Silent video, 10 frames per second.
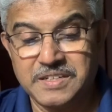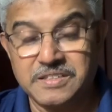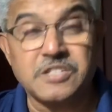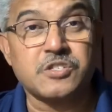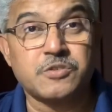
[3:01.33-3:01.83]

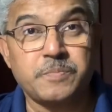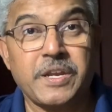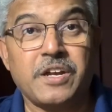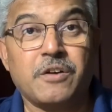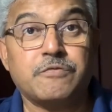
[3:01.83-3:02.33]
The
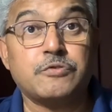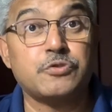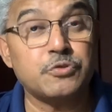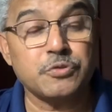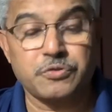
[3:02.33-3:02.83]
Spirit of
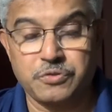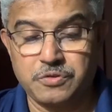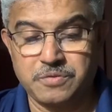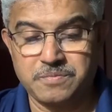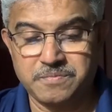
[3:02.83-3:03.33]
truth,
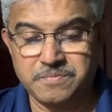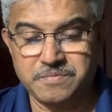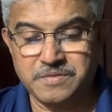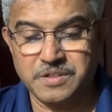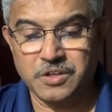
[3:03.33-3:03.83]

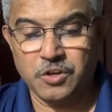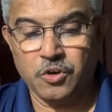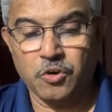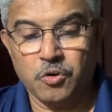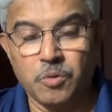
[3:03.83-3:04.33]

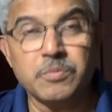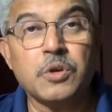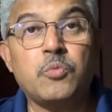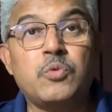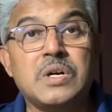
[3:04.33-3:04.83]
whom the
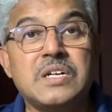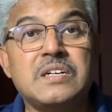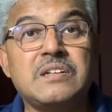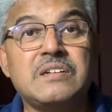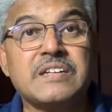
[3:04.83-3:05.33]

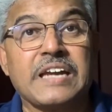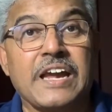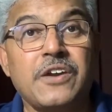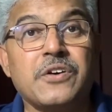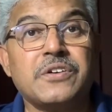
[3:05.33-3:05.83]
world
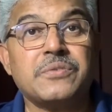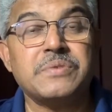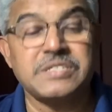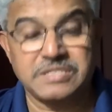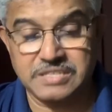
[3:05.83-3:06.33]
cannot
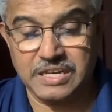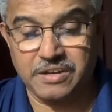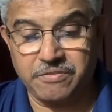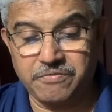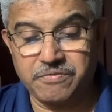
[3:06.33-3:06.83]

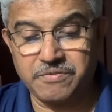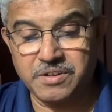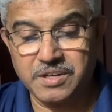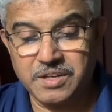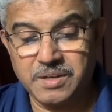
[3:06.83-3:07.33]
receive,
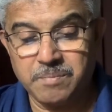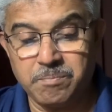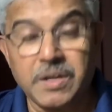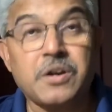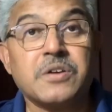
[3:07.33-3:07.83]

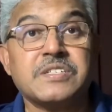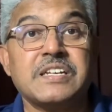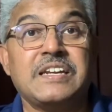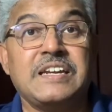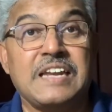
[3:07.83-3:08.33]
because it
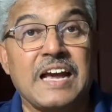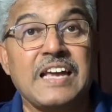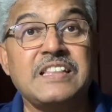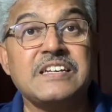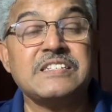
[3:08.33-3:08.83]

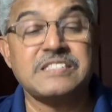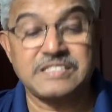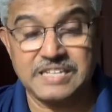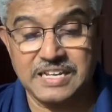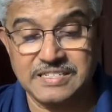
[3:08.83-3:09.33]
neither
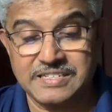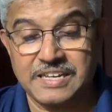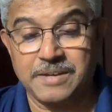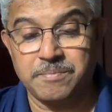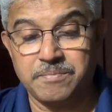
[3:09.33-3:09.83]
sees
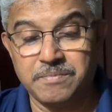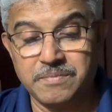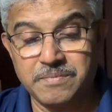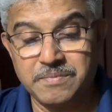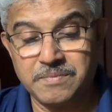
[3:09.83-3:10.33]
him
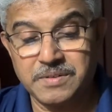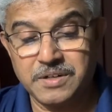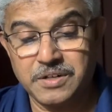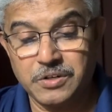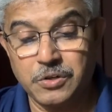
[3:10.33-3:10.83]

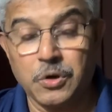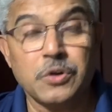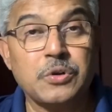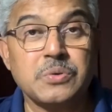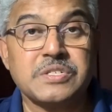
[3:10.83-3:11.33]
nor
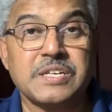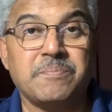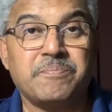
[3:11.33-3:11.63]
knows him.